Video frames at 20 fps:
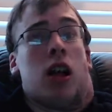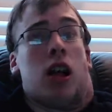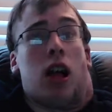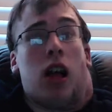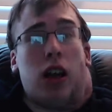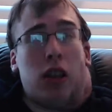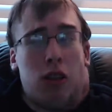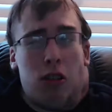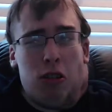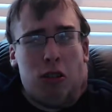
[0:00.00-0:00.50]

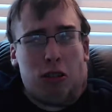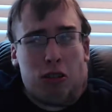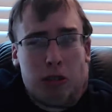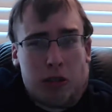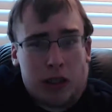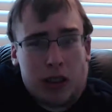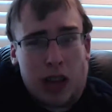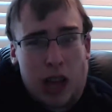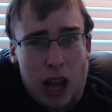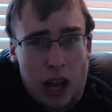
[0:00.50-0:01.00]
Like
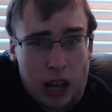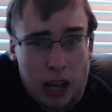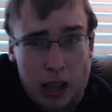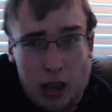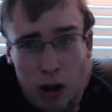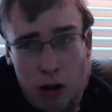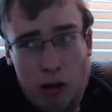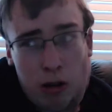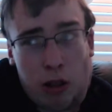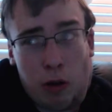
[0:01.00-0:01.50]
Naruto and Sasuke,
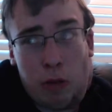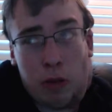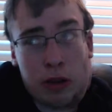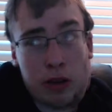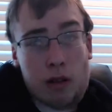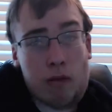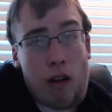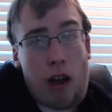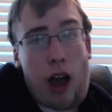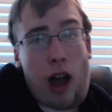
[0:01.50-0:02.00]
Naruto would
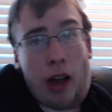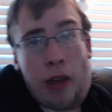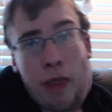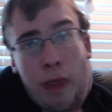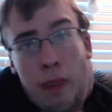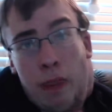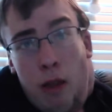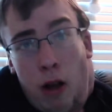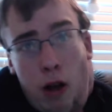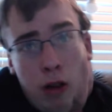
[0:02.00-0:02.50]
survive.
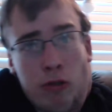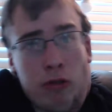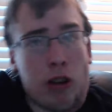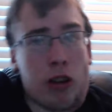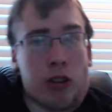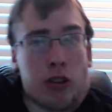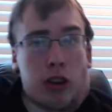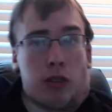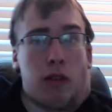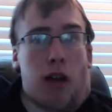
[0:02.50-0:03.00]
Naruto
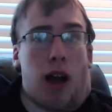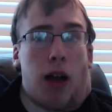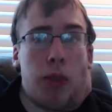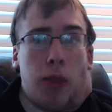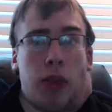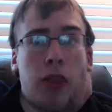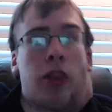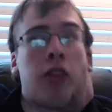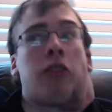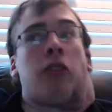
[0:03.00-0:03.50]
could survive
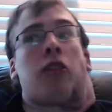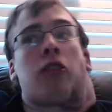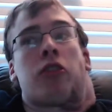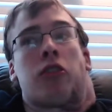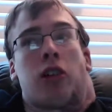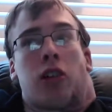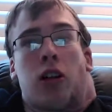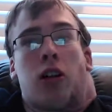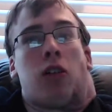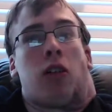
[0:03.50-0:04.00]
the
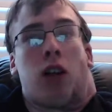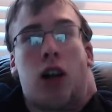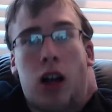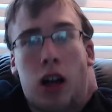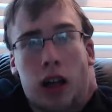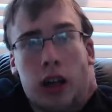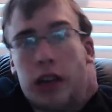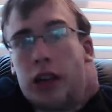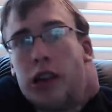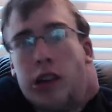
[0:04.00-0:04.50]
destruction of
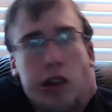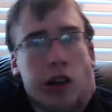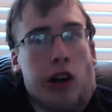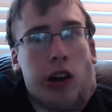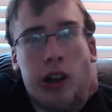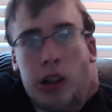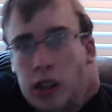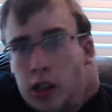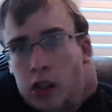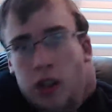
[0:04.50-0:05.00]
Konoha. He
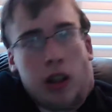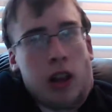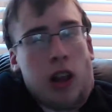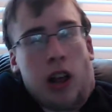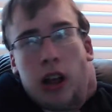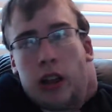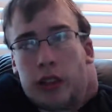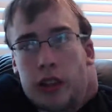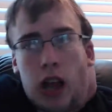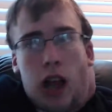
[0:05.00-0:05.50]
could.
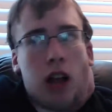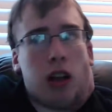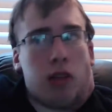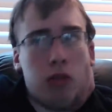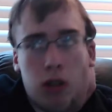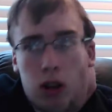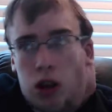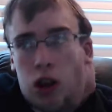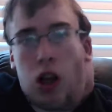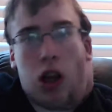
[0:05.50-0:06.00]

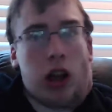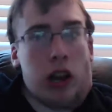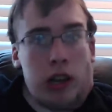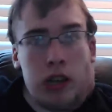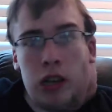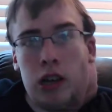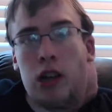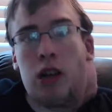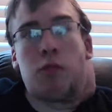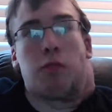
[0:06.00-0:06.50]
Sakura could.
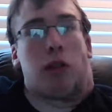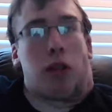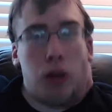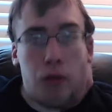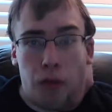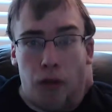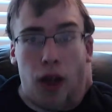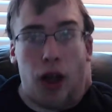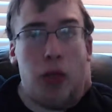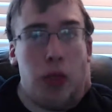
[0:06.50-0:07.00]
But her
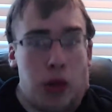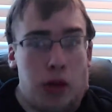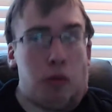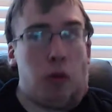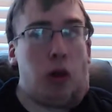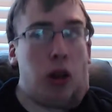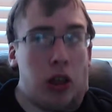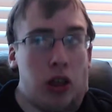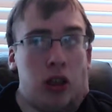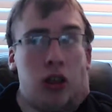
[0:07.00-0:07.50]
family
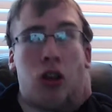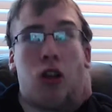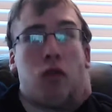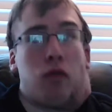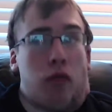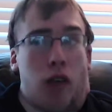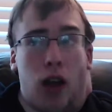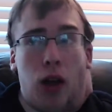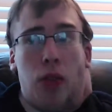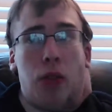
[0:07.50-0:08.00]
wouldn't. Her
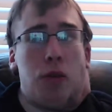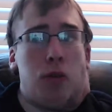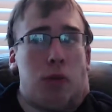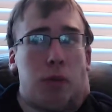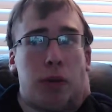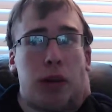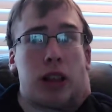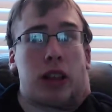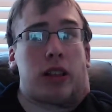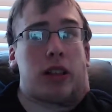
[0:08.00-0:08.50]
family
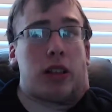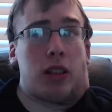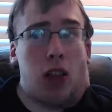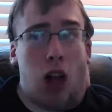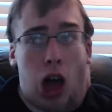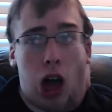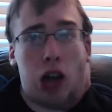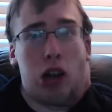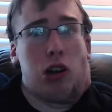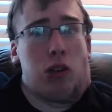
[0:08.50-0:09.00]
would be
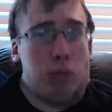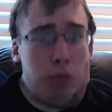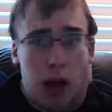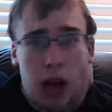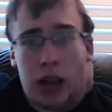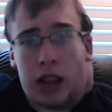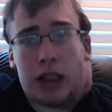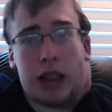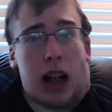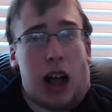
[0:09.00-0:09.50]
slaughtered
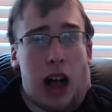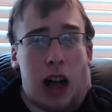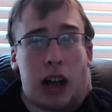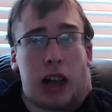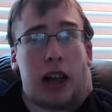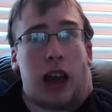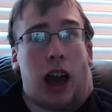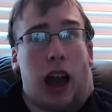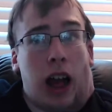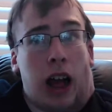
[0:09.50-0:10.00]
by
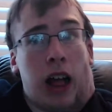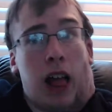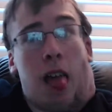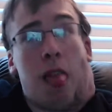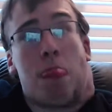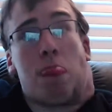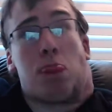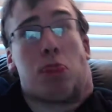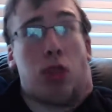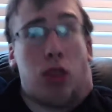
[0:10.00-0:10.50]
Stock Now,
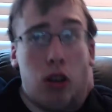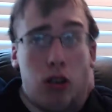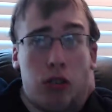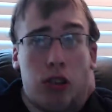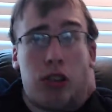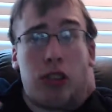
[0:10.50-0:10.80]
the